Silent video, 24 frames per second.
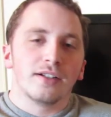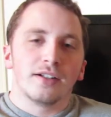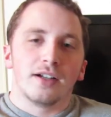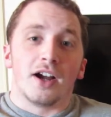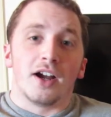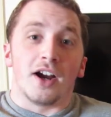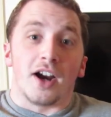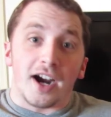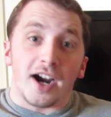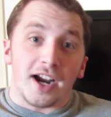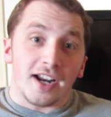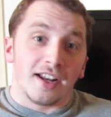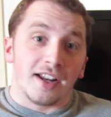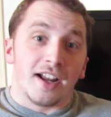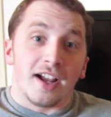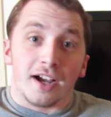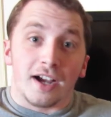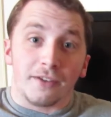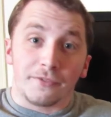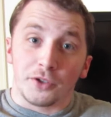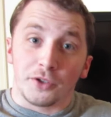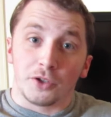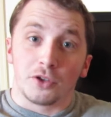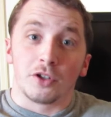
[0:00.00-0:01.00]
All right, I
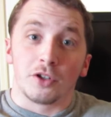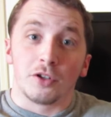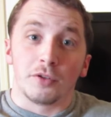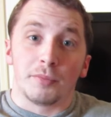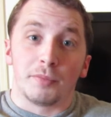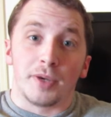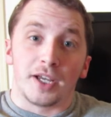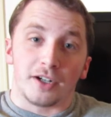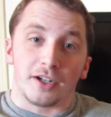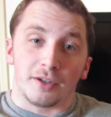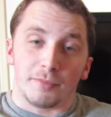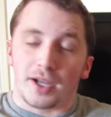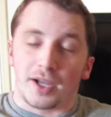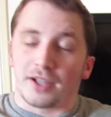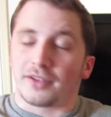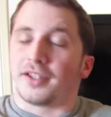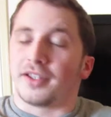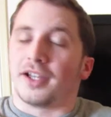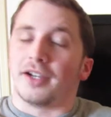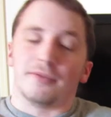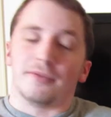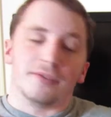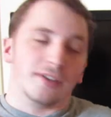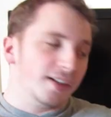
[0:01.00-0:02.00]
feel a little better about
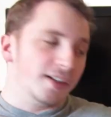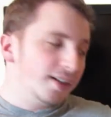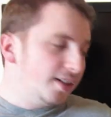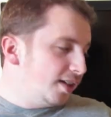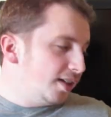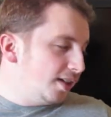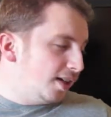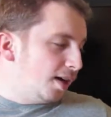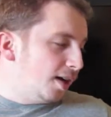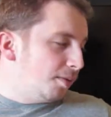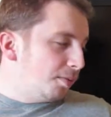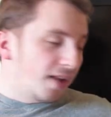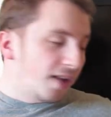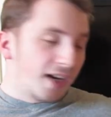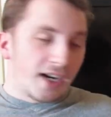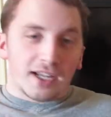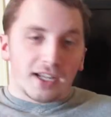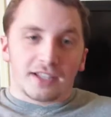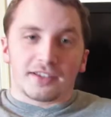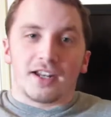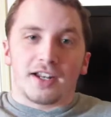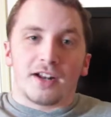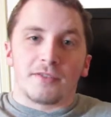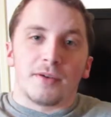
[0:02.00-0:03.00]
that one. I'm glad I
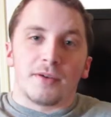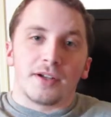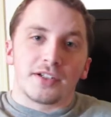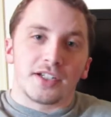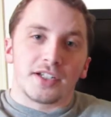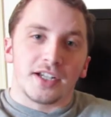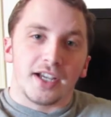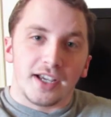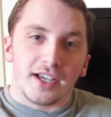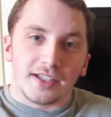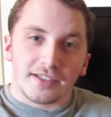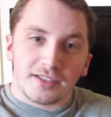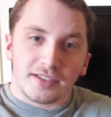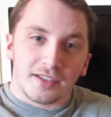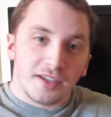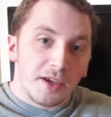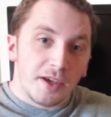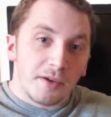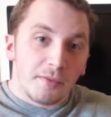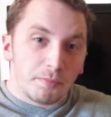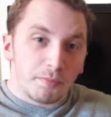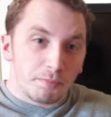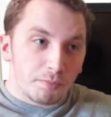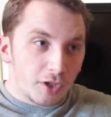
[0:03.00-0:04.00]
got that off my chest.
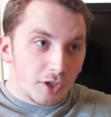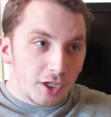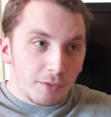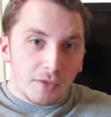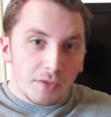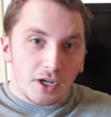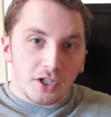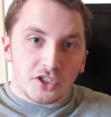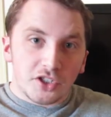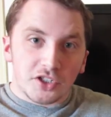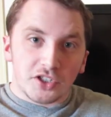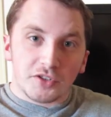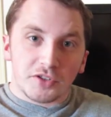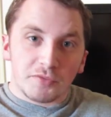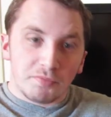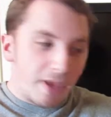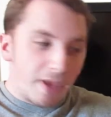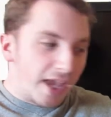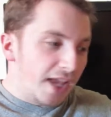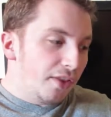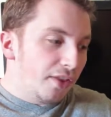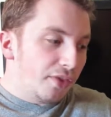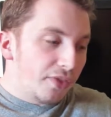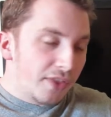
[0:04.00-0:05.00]
Pretty much
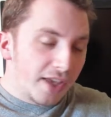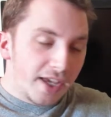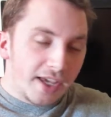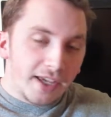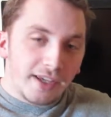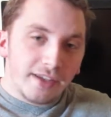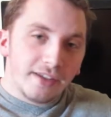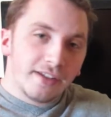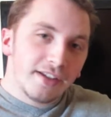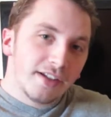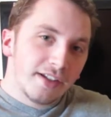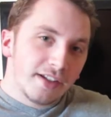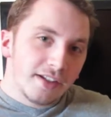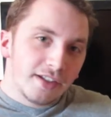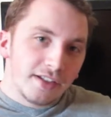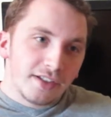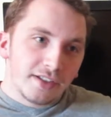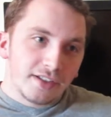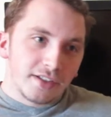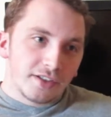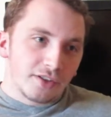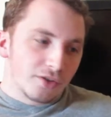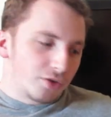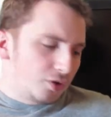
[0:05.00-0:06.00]
main thing
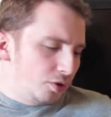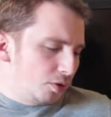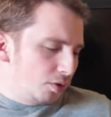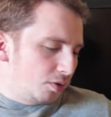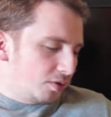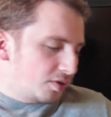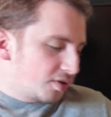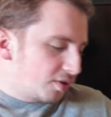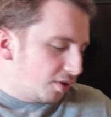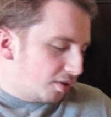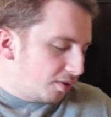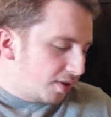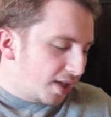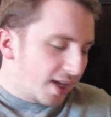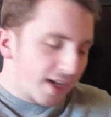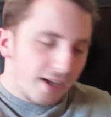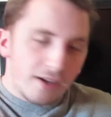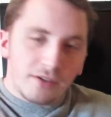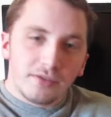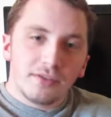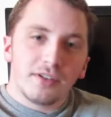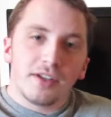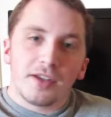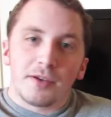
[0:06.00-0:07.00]
Google slow
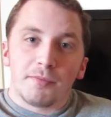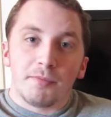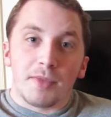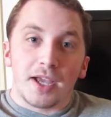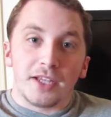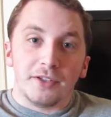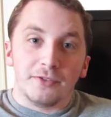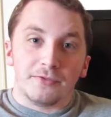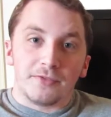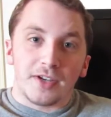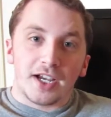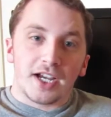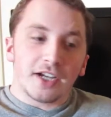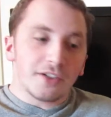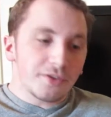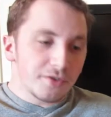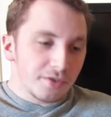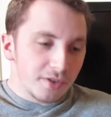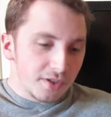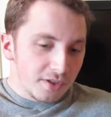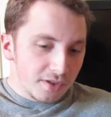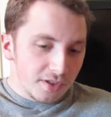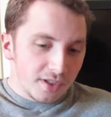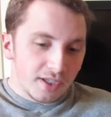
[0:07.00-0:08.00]
down,
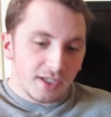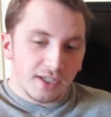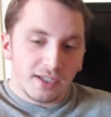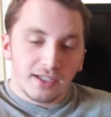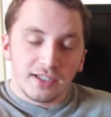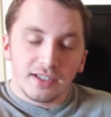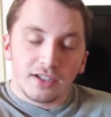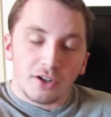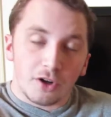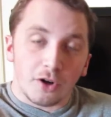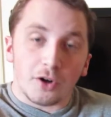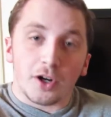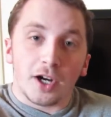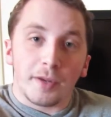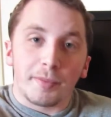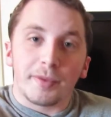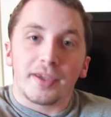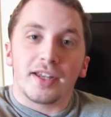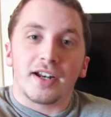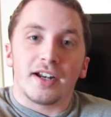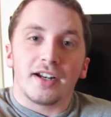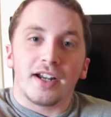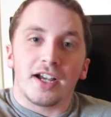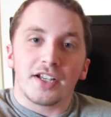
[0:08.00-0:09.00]
manufacturers hurry up and
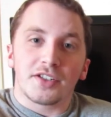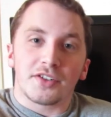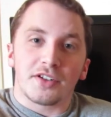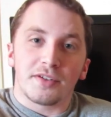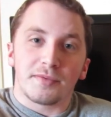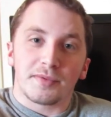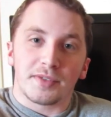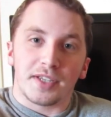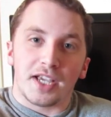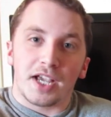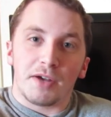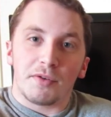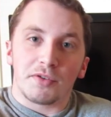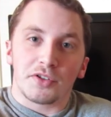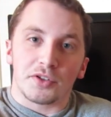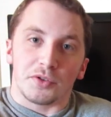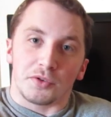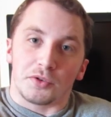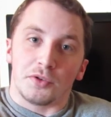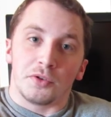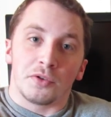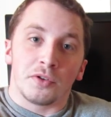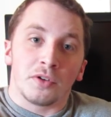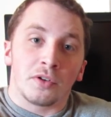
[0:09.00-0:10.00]
get on an ice cream sandwich so
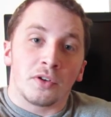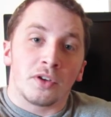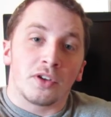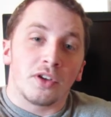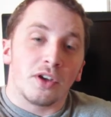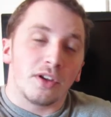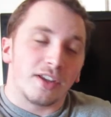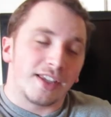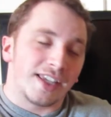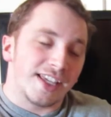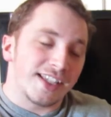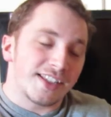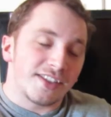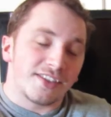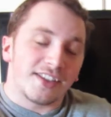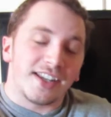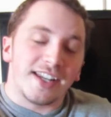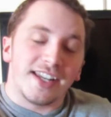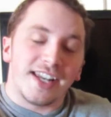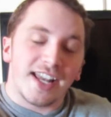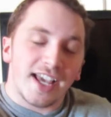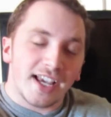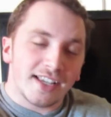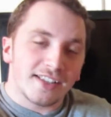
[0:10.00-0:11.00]
Google could get to the
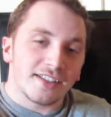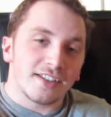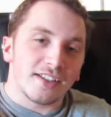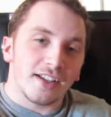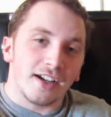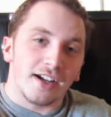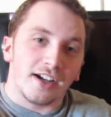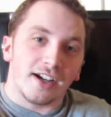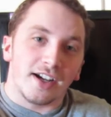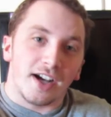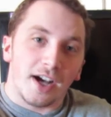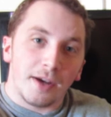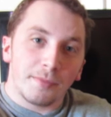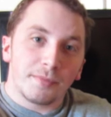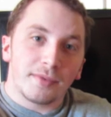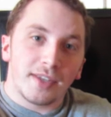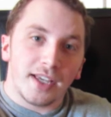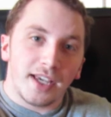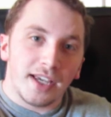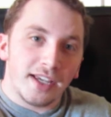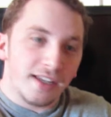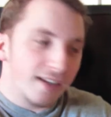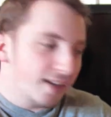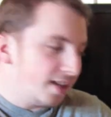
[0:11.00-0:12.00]
next uh,
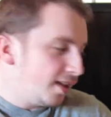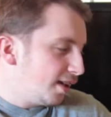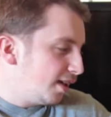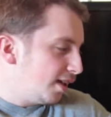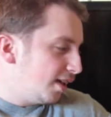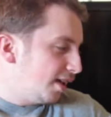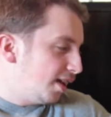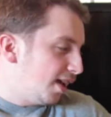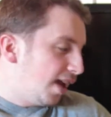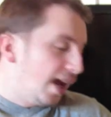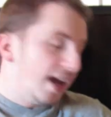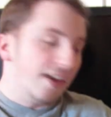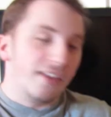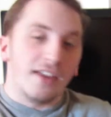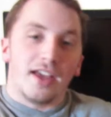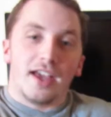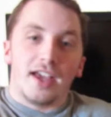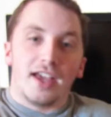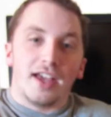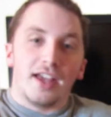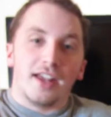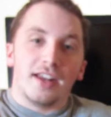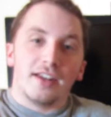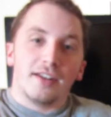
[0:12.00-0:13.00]
update, and
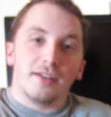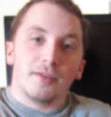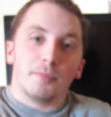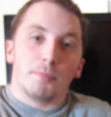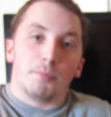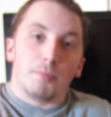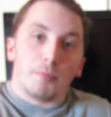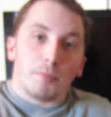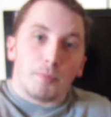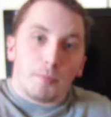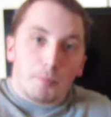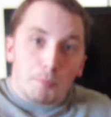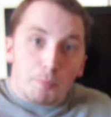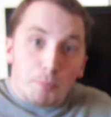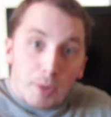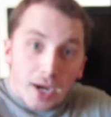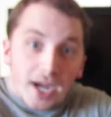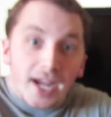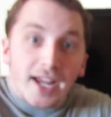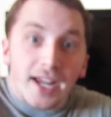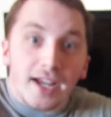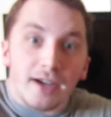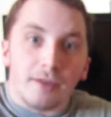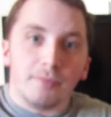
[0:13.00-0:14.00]
then
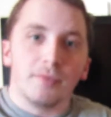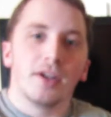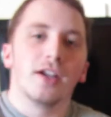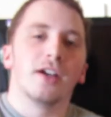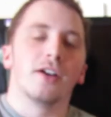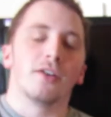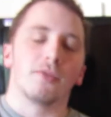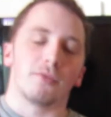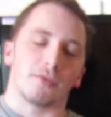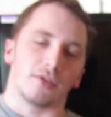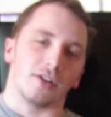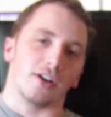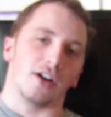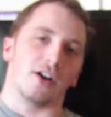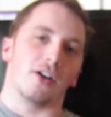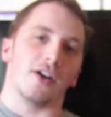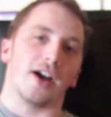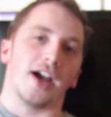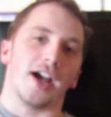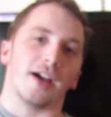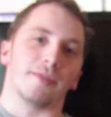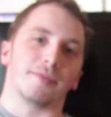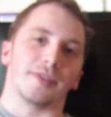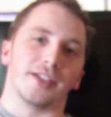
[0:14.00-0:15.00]
bam, we're all
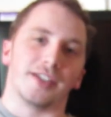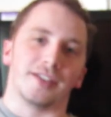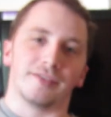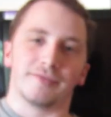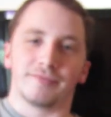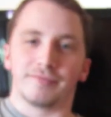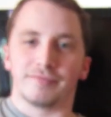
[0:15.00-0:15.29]
happy.